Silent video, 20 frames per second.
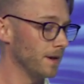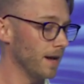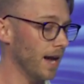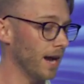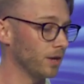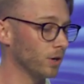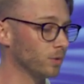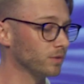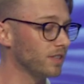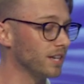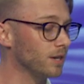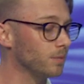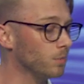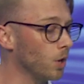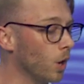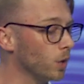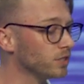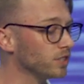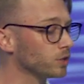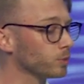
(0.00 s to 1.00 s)
I don't think
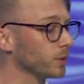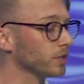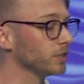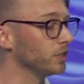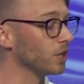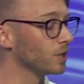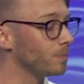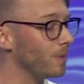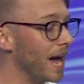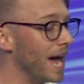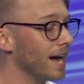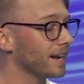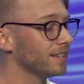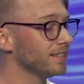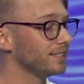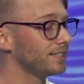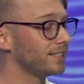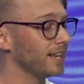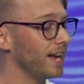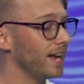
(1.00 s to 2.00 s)
Moses would look back
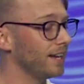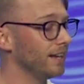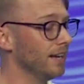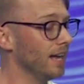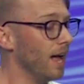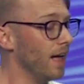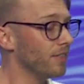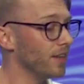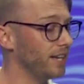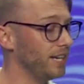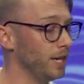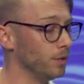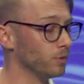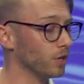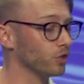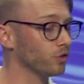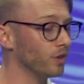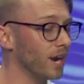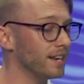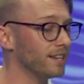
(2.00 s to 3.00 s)
and say that he
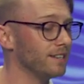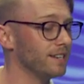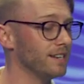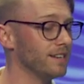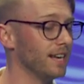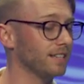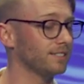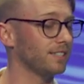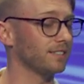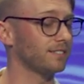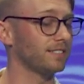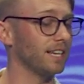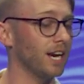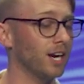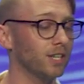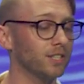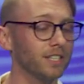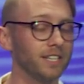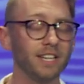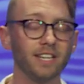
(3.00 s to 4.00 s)
regretted it
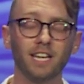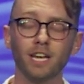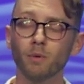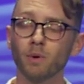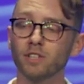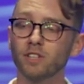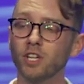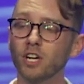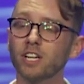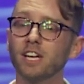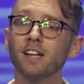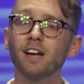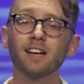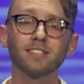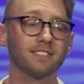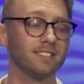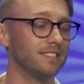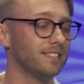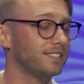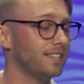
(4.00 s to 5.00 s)
necessarily. He would look at
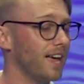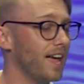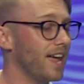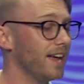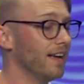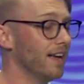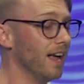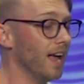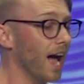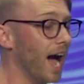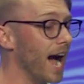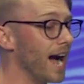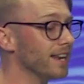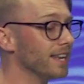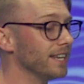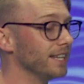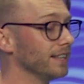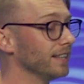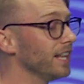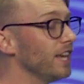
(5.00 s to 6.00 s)
us and say, I
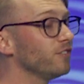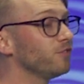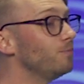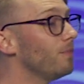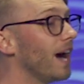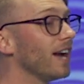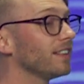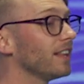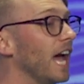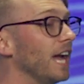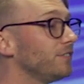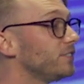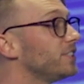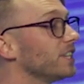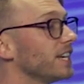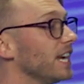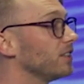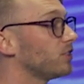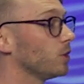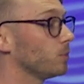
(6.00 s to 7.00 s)
didn't live my life
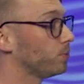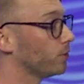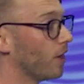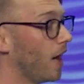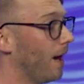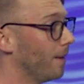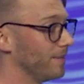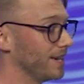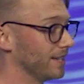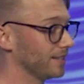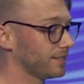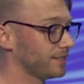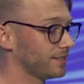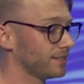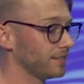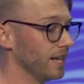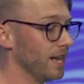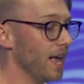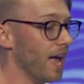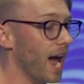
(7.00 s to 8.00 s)
to get the
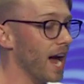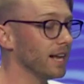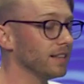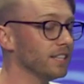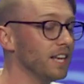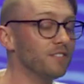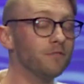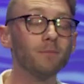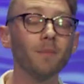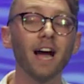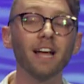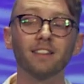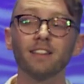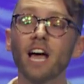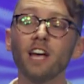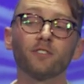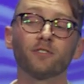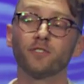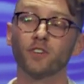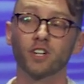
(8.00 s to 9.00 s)
promise. I lived my
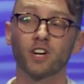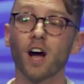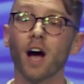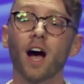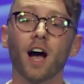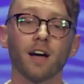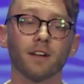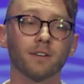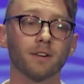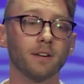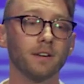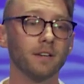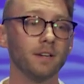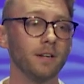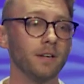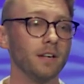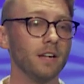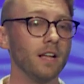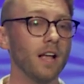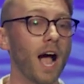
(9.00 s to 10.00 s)
life for God.
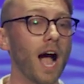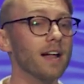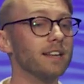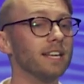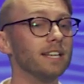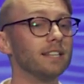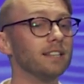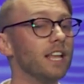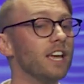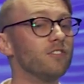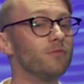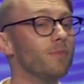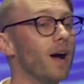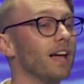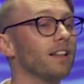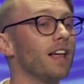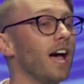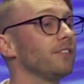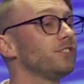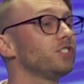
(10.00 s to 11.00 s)
I didn't live my
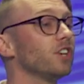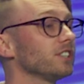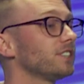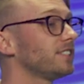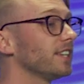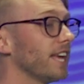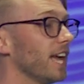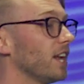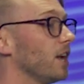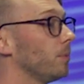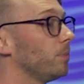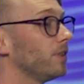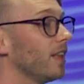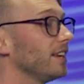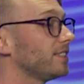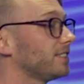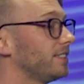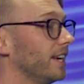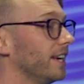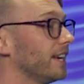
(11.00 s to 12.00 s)
life just to get a
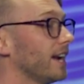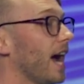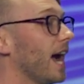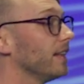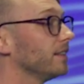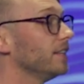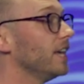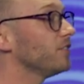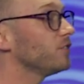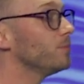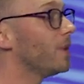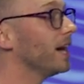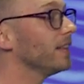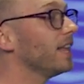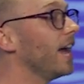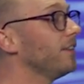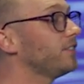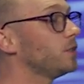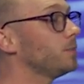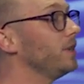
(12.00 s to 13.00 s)
blessing. I lived my
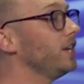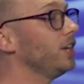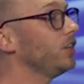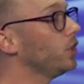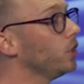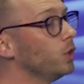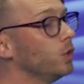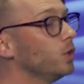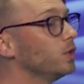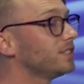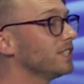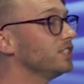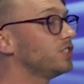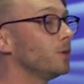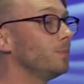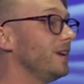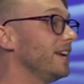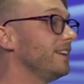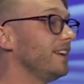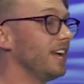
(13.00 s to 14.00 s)
life to be used and
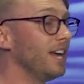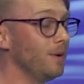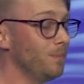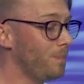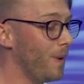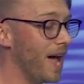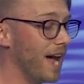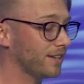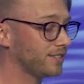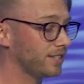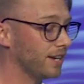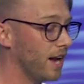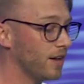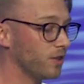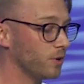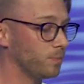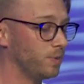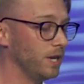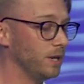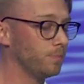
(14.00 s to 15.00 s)
to be an impact to
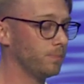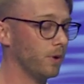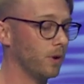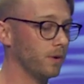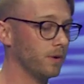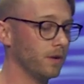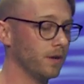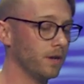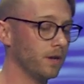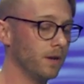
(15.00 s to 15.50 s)
other people.